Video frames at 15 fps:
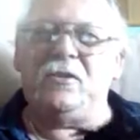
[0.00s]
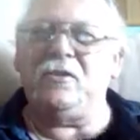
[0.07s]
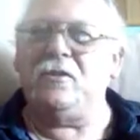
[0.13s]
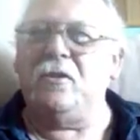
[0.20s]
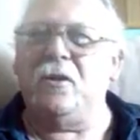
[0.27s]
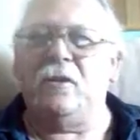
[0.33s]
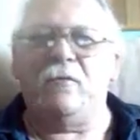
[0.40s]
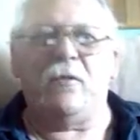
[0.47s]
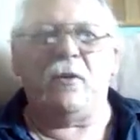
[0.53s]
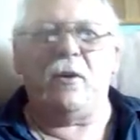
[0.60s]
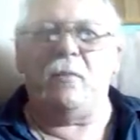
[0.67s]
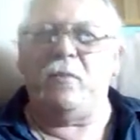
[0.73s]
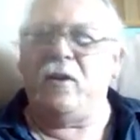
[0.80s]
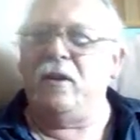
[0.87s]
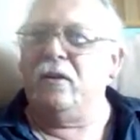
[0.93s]
not a very
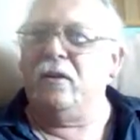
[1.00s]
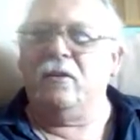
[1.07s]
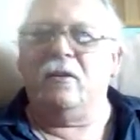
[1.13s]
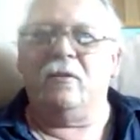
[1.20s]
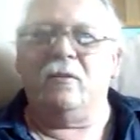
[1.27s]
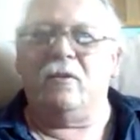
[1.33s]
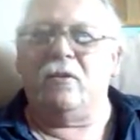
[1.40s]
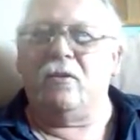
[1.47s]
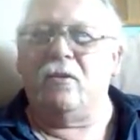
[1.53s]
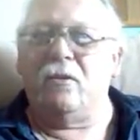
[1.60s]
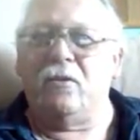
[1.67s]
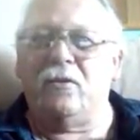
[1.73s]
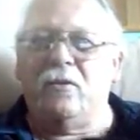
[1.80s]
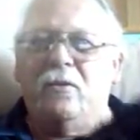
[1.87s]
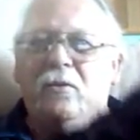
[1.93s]
big little dog
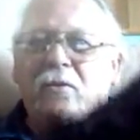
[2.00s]
at all.